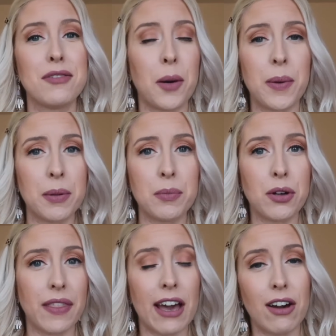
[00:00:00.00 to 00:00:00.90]
for what people
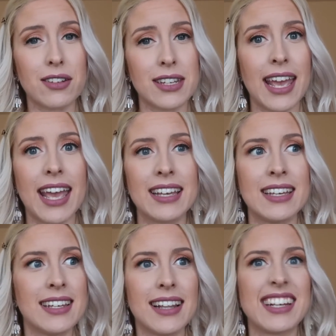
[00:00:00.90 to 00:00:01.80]
book their holiday
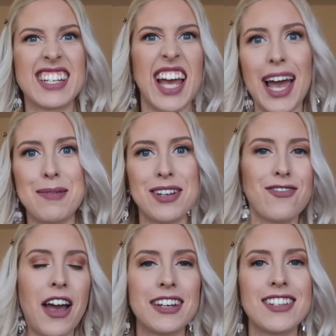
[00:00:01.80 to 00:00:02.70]
like time in
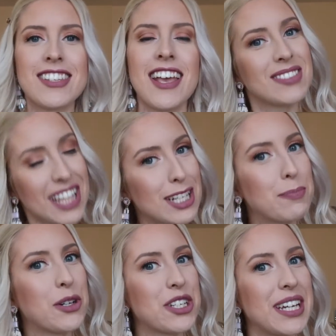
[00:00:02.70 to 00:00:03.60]
advance, that's
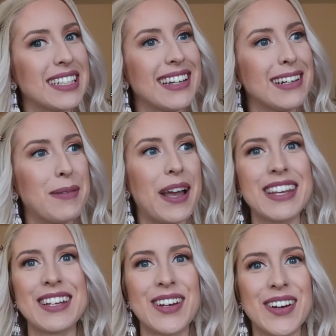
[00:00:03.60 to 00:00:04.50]
pushing it a little
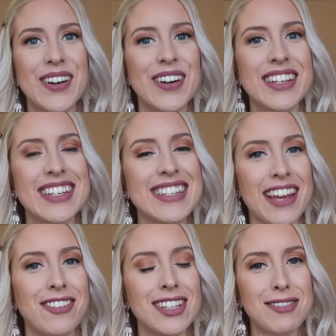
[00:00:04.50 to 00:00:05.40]
bit. You know, you
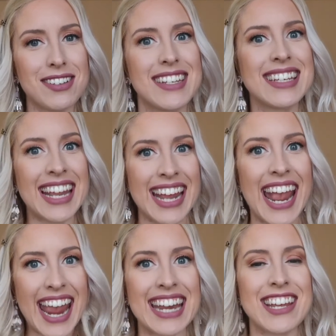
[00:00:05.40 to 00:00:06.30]
definitely want to get
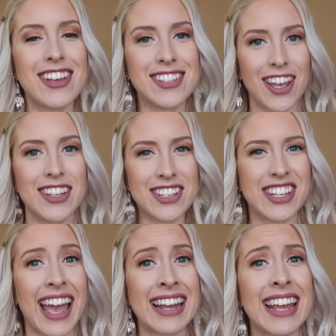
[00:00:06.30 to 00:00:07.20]
it in as early as
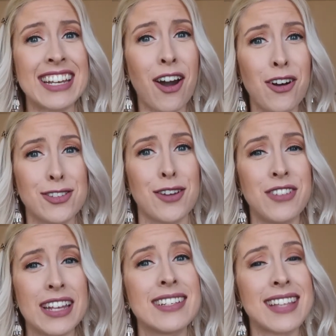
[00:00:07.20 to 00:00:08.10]
you can. And also,
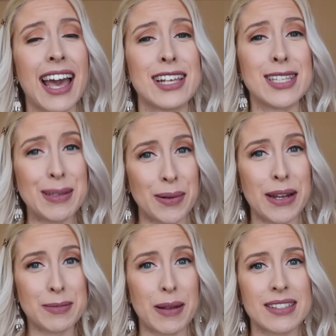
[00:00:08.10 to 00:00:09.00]
visas are super
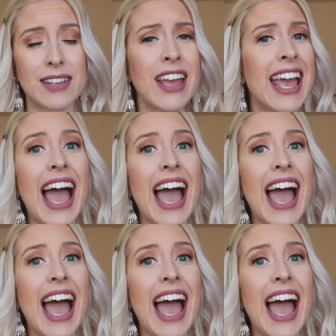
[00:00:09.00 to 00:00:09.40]
expensive,